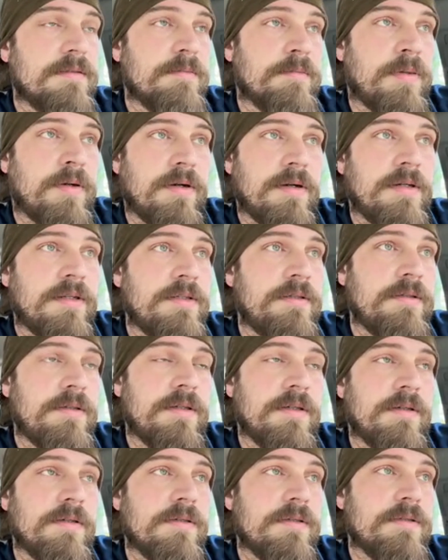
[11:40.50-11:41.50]
part of you
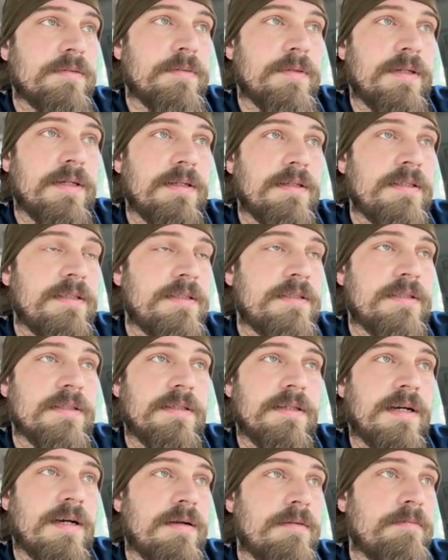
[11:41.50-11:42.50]
goes, well, at least
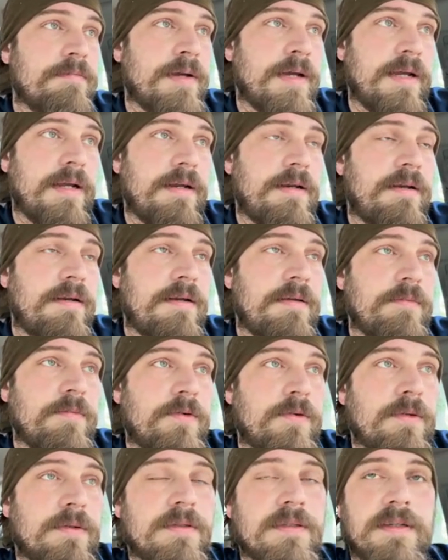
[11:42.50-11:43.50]
they're not in pain
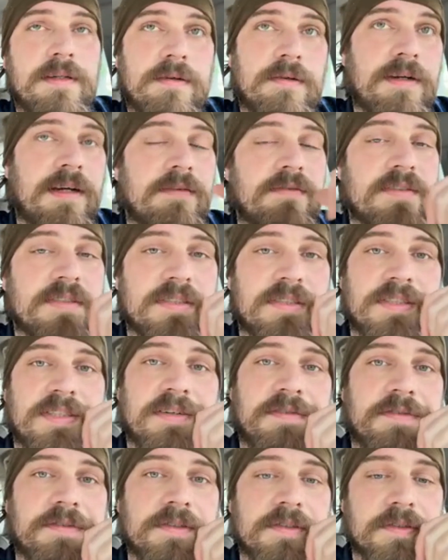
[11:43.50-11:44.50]
anymore. They don't have to
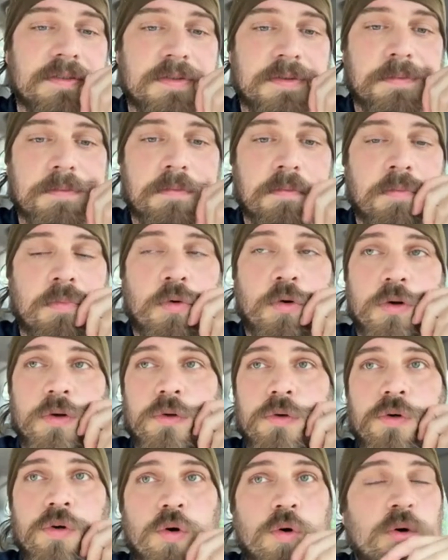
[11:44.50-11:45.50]
suffer this
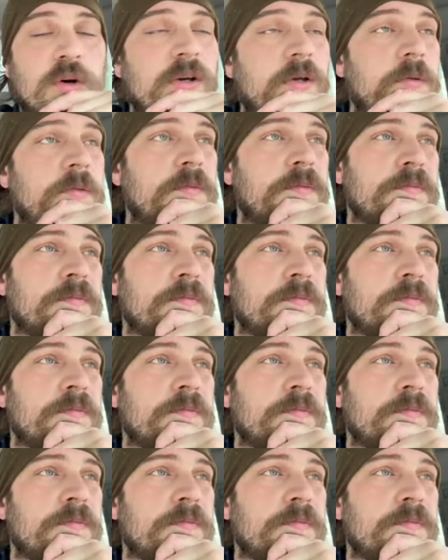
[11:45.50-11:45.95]
mortal coil.